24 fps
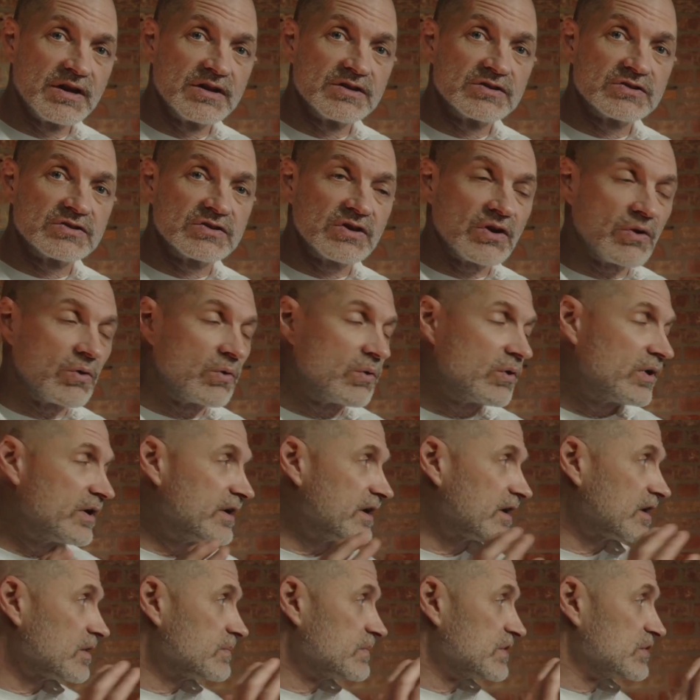so
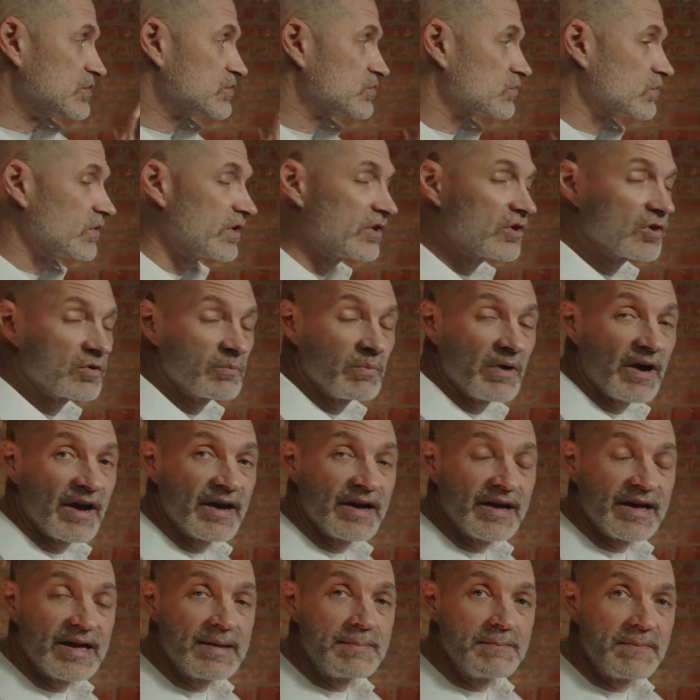it can be triggered by
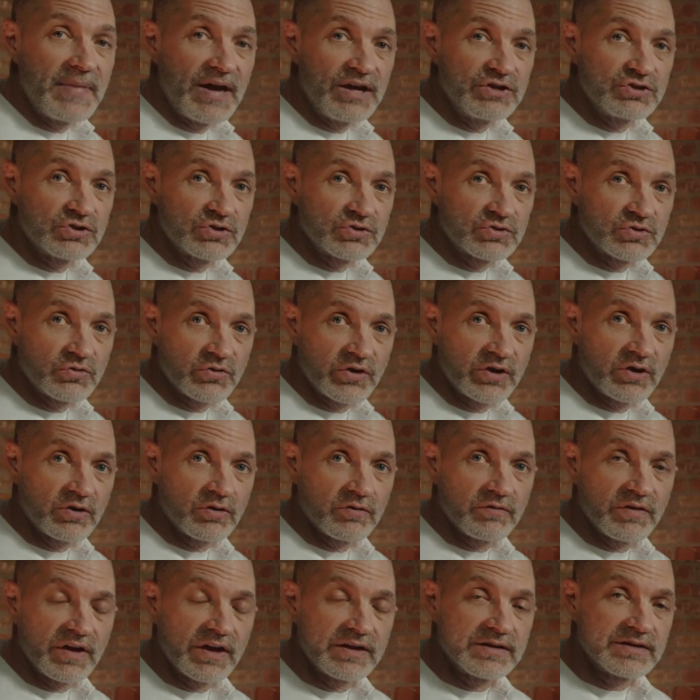a major trigger
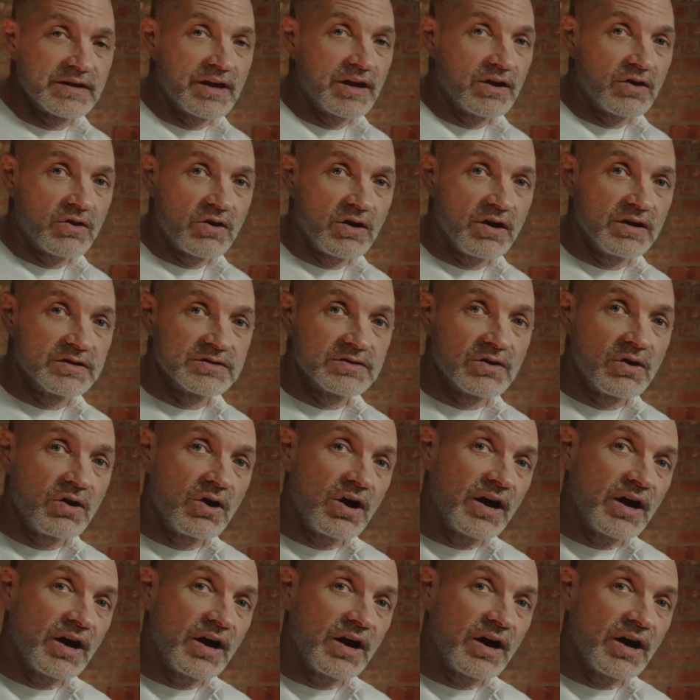event and cause